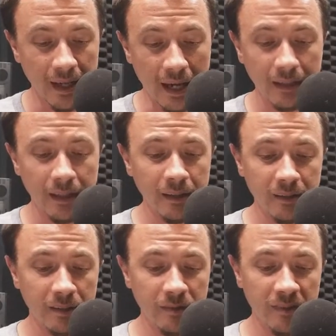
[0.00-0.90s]
At
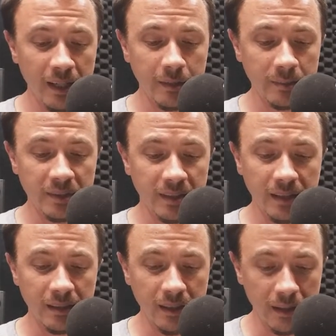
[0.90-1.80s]
length the flames,
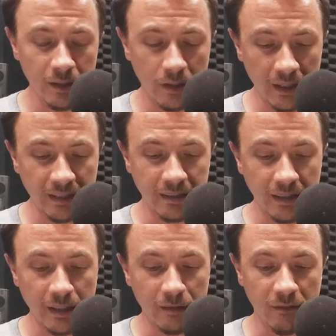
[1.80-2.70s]
suddenly
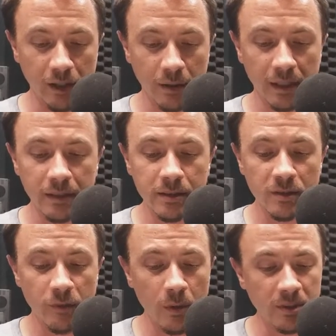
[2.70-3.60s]
increasing in
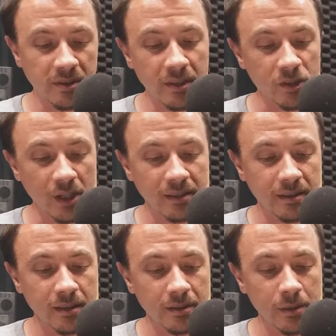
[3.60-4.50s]
virulence, forced the
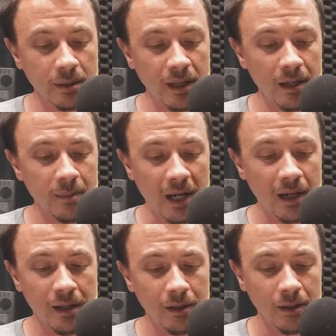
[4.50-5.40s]
jester to climb
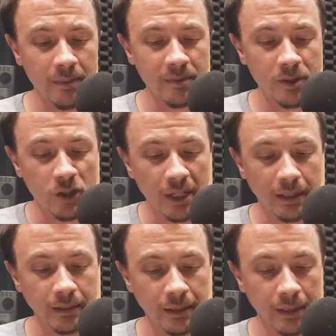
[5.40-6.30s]
higher up the
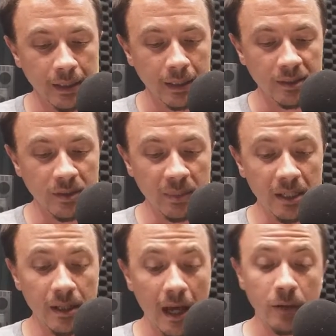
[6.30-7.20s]
chain to
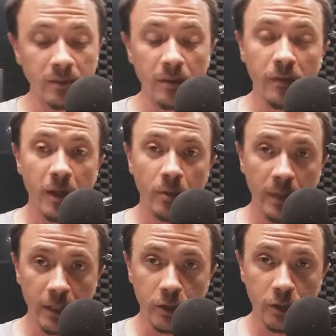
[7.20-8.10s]
be out of their
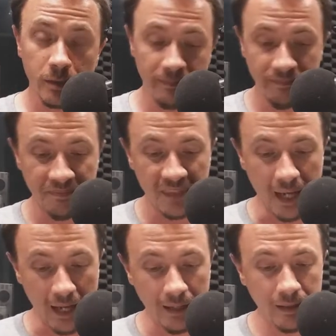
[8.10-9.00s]
reach,
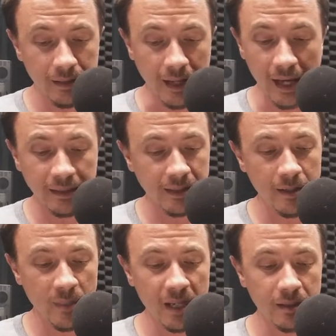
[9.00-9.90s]
and as
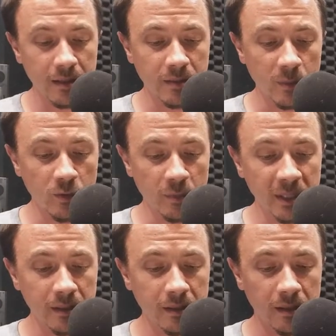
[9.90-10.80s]
he made this
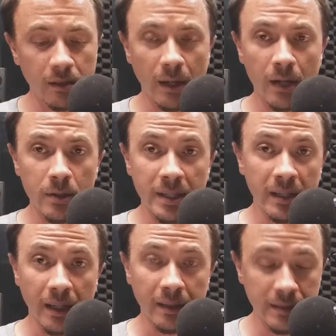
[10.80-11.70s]
movement the crowd
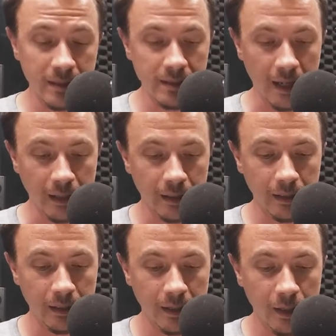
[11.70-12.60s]
again
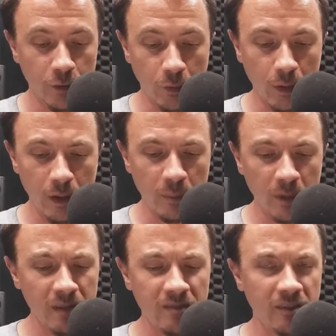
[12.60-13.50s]
sank, for a
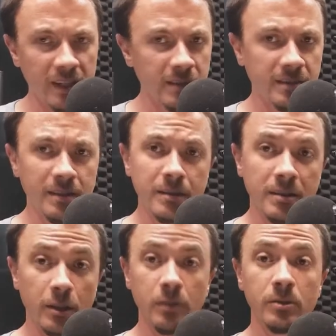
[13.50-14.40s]
brief
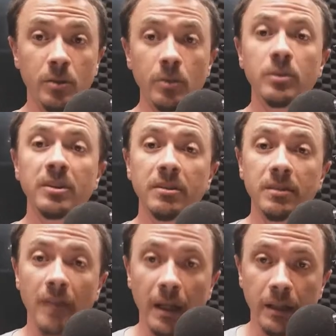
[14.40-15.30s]
instant, into
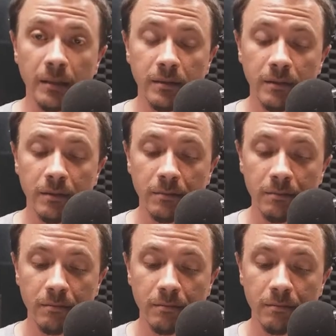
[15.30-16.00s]
silence.